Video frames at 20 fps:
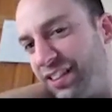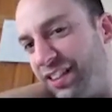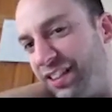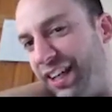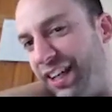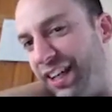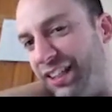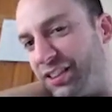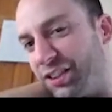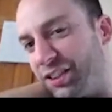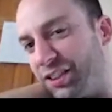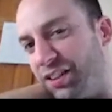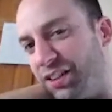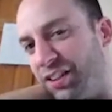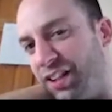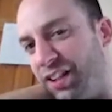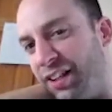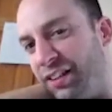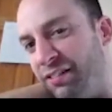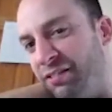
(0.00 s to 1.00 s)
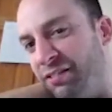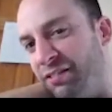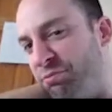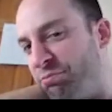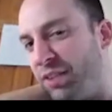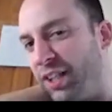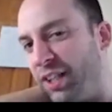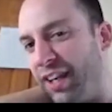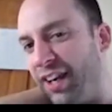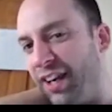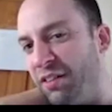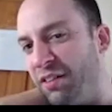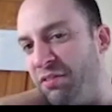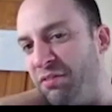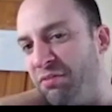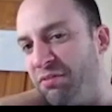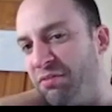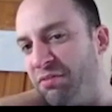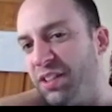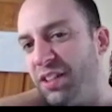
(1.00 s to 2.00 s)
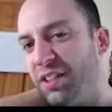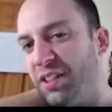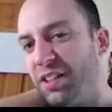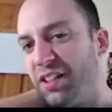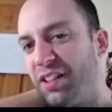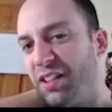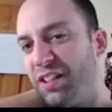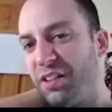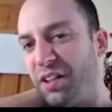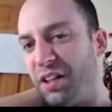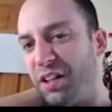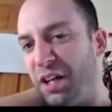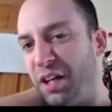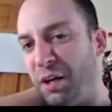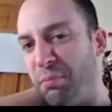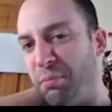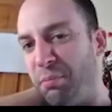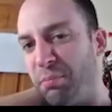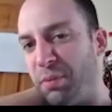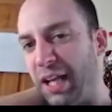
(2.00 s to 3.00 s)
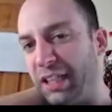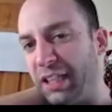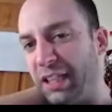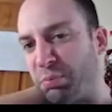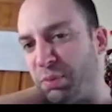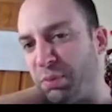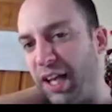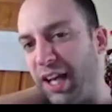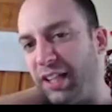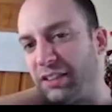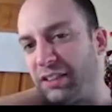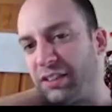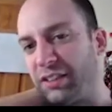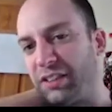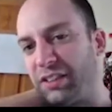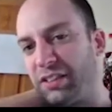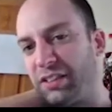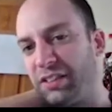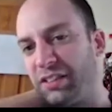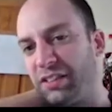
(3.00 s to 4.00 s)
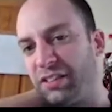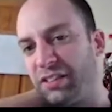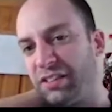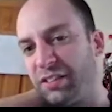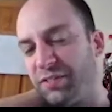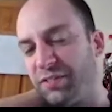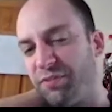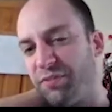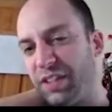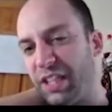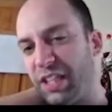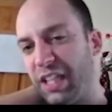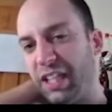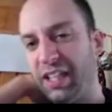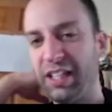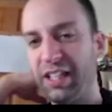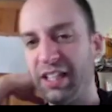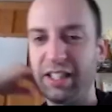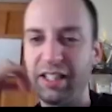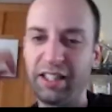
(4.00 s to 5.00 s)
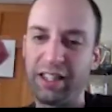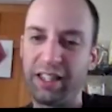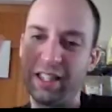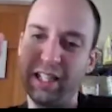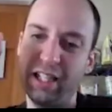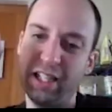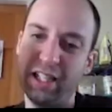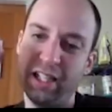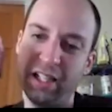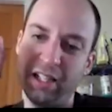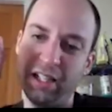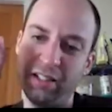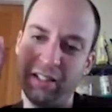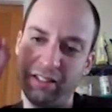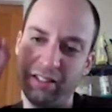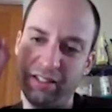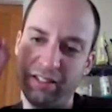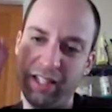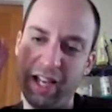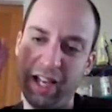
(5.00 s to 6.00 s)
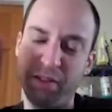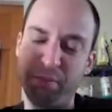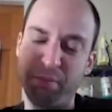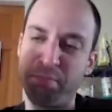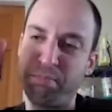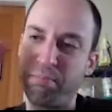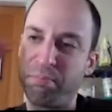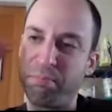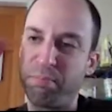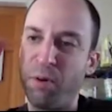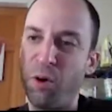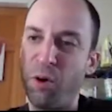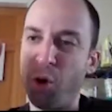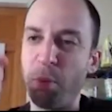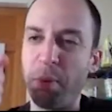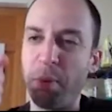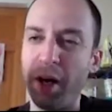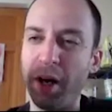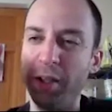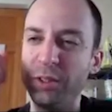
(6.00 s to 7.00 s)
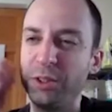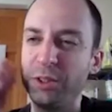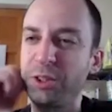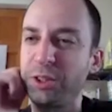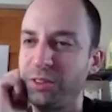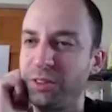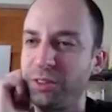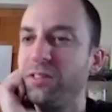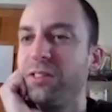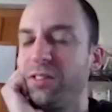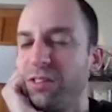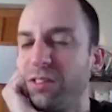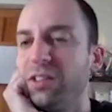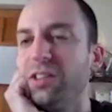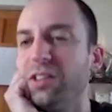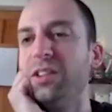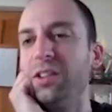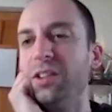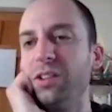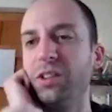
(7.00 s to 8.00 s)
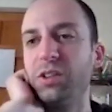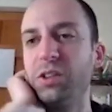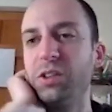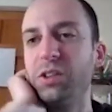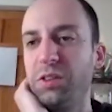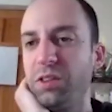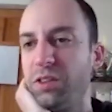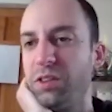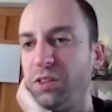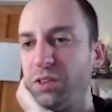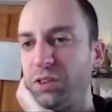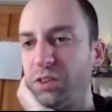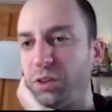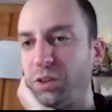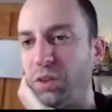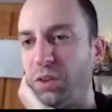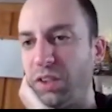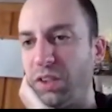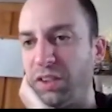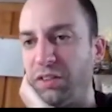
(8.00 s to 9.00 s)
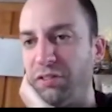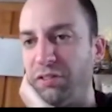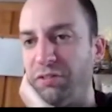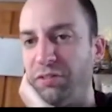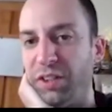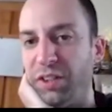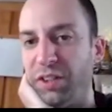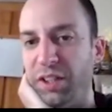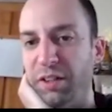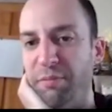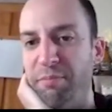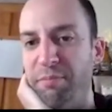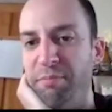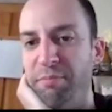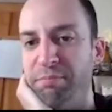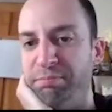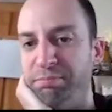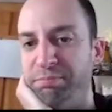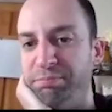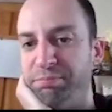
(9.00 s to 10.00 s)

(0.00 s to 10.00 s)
Yeah, so I again, uh, blast blast. Yep. The that hole punch sort of um